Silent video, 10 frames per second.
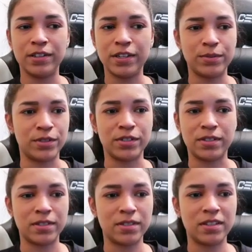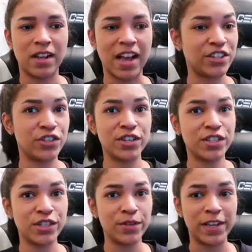It was just, I just
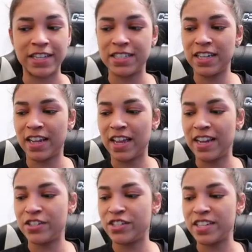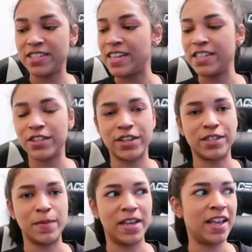couldn't do it. It's like, it just doesn't taste good
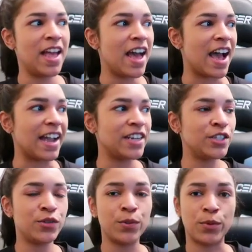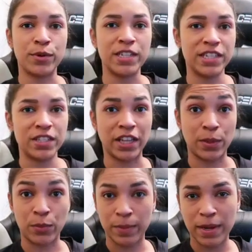to me. I can do the protein, like
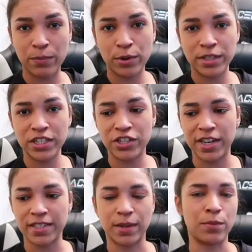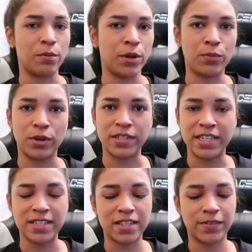the pre-made protein shakes, like Premier
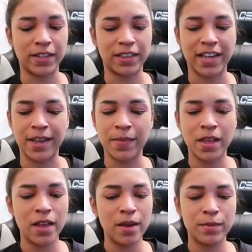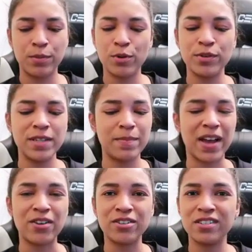Protein, stuff like that, but the protein
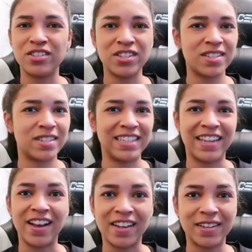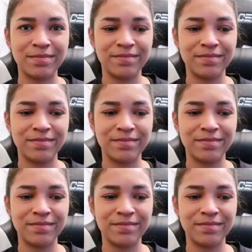powders, just yuck.